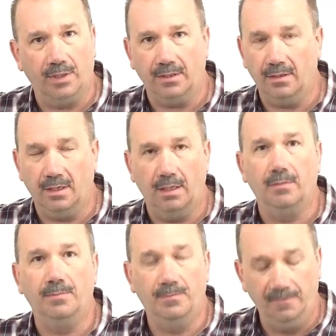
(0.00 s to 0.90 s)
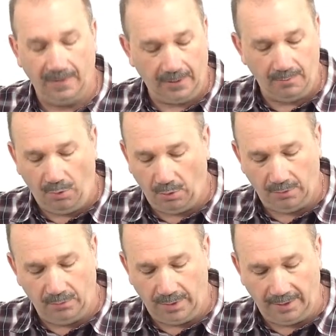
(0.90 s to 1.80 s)
but a very
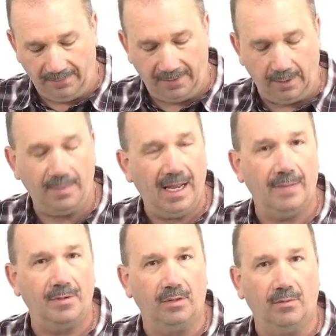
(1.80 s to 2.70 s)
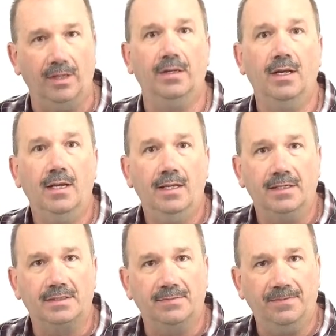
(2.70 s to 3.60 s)
important one and a very popular one.
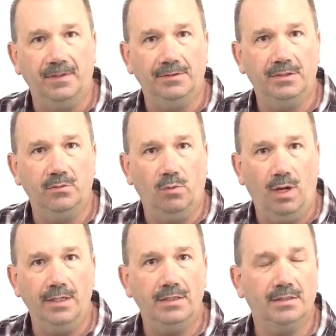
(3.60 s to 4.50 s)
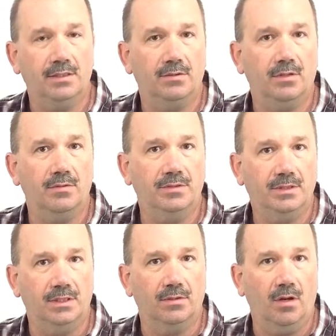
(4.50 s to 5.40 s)
It's the Filson
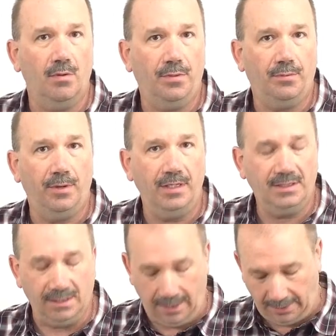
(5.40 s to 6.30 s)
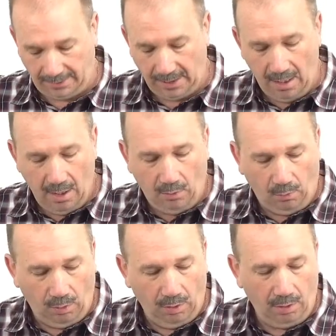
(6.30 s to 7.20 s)
10036
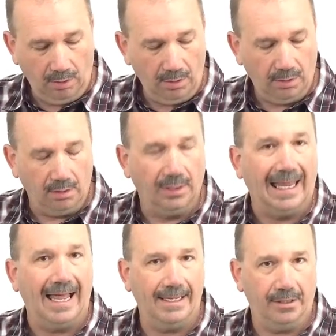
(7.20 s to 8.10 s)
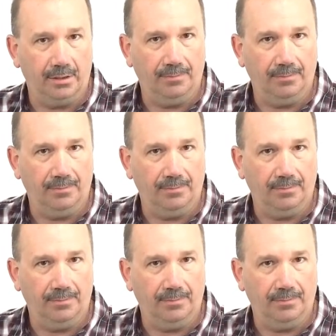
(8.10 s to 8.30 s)
wool liner.